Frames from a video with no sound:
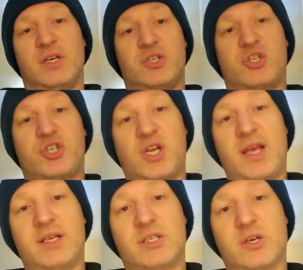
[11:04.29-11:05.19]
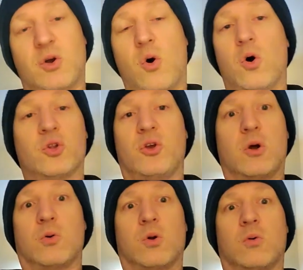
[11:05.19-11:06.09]
shit into gold, you
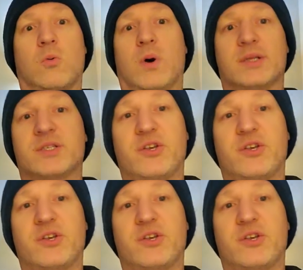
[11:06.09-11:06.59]
don't know what